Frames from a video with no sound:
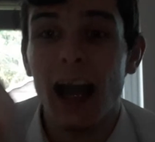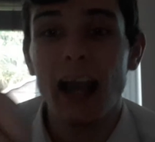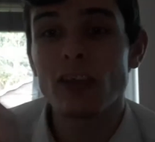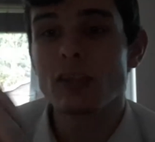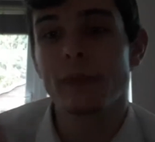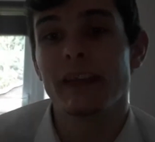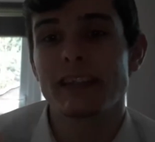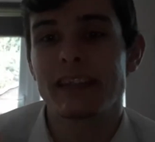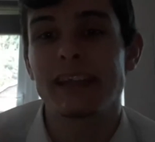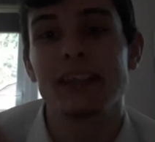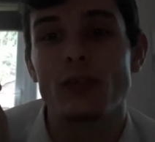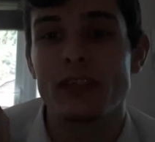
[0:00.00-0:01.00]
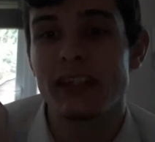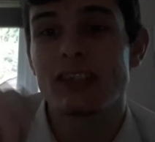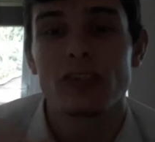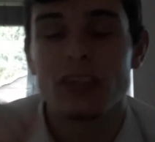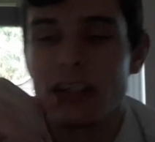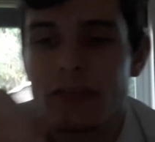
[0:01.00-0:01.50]
I used to be this kid who
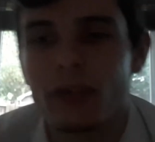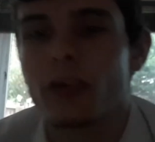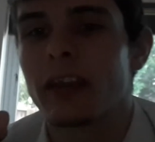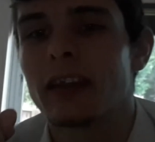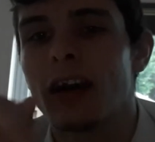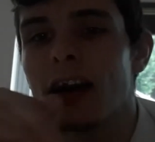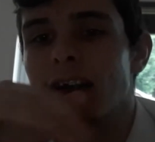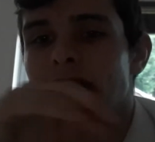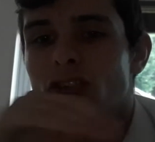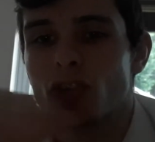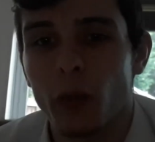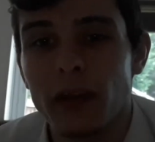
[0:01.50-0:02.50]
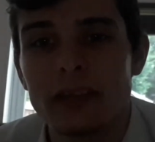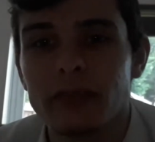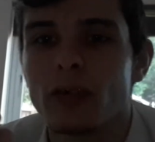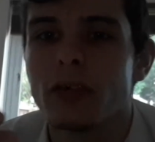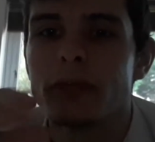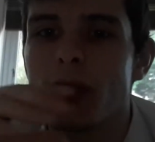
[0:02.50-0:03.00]
sits on his fucking ass
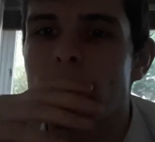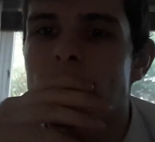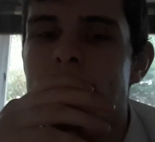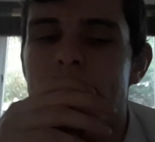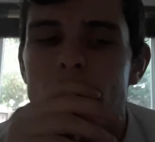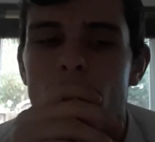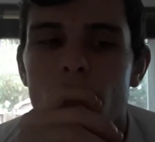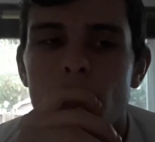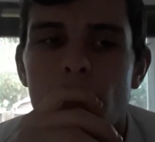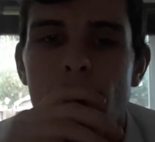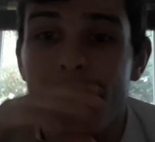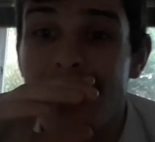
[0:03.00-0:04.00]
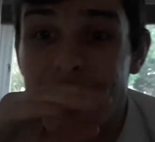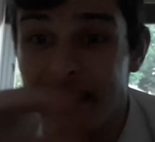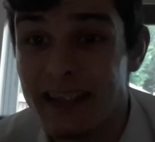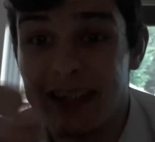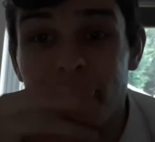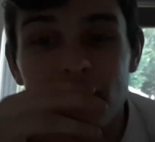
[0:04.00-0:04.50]
24/7,
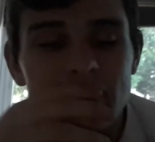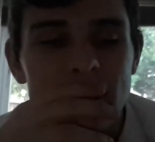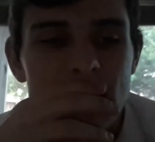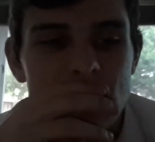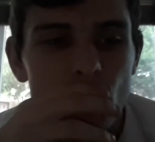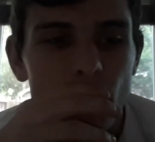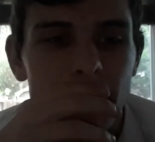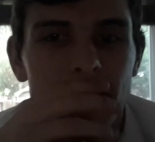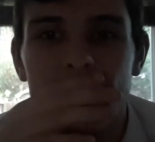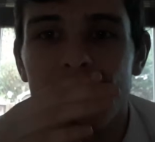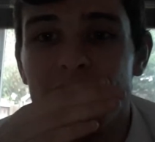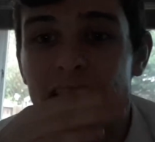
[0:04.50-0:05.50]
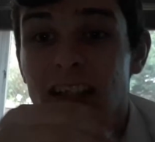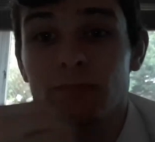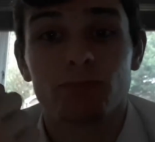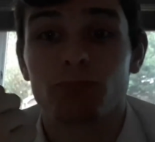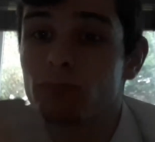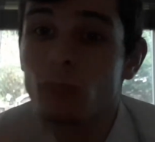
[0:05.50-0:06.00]
7 days a week,
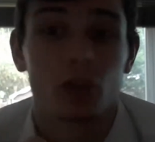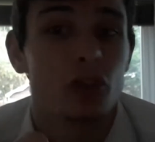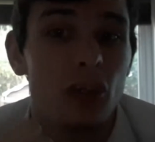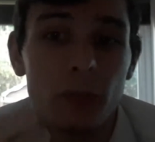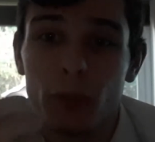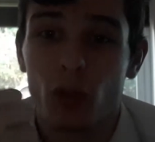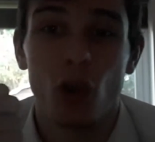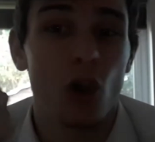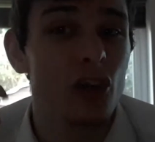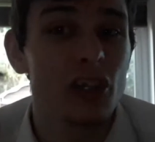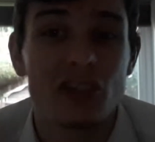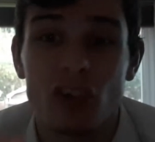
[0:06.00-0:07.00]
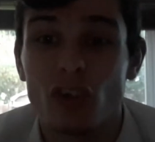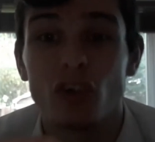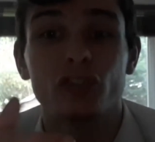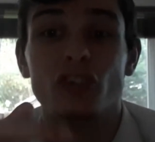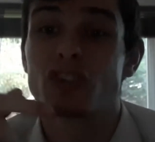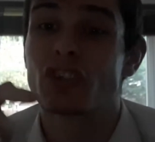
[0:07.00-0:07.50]
not turning up to college or
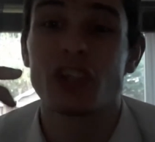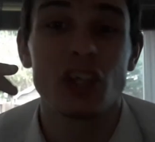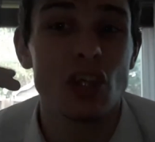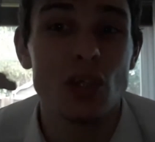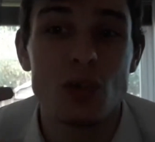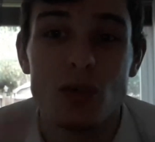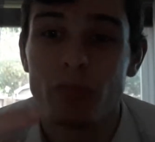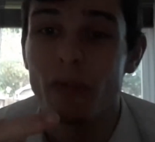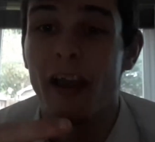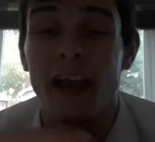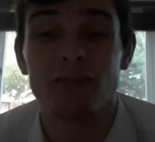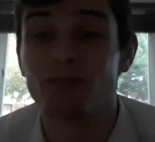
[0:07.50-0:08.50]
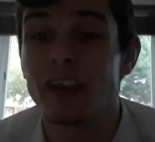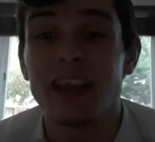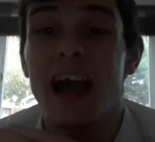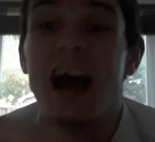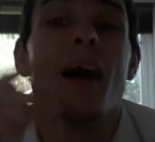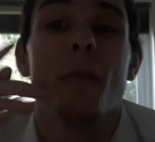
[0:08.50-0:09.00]
going to school. Not
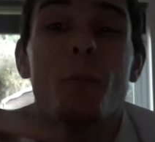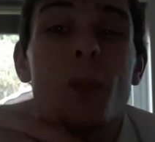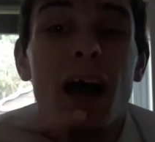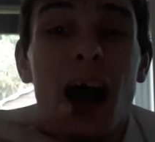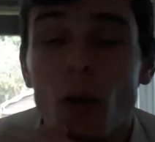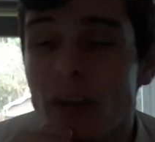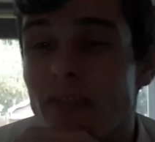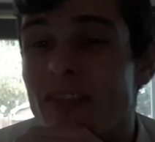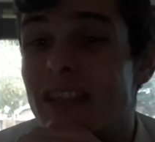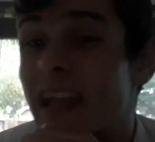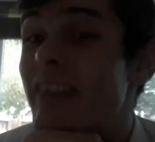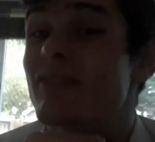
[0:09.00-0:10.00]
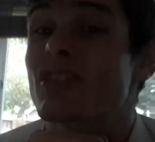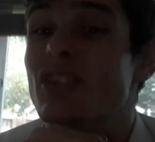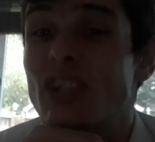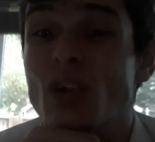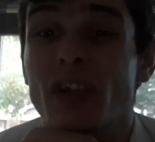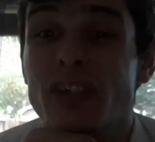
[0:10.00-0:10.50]
yet. I wasn't even skiving
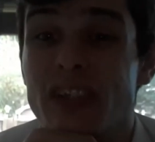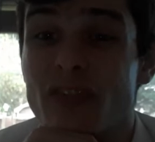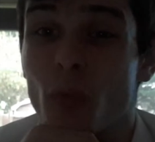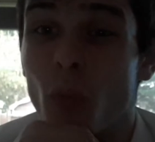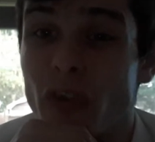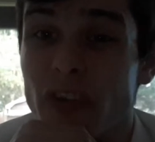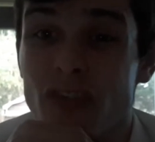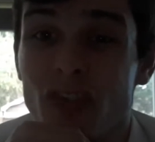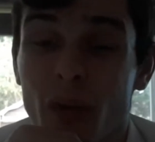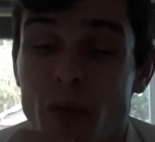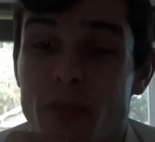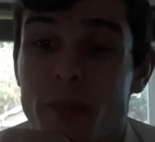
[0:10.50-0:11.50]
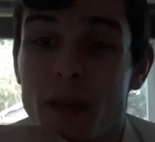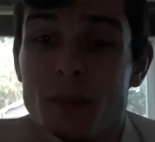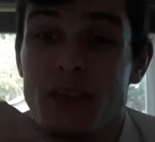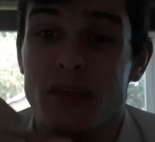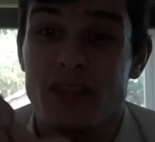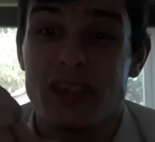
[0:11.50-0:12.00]
school at 1 year old. I was making
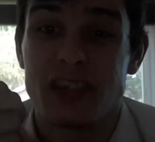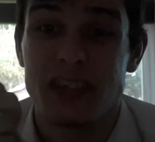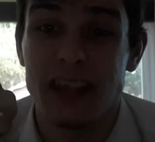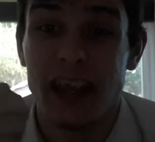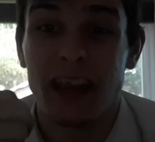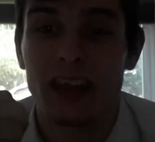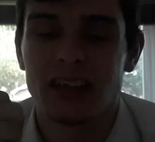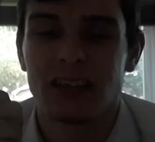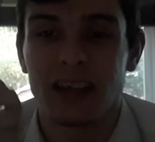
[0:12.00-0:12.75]
myself sick.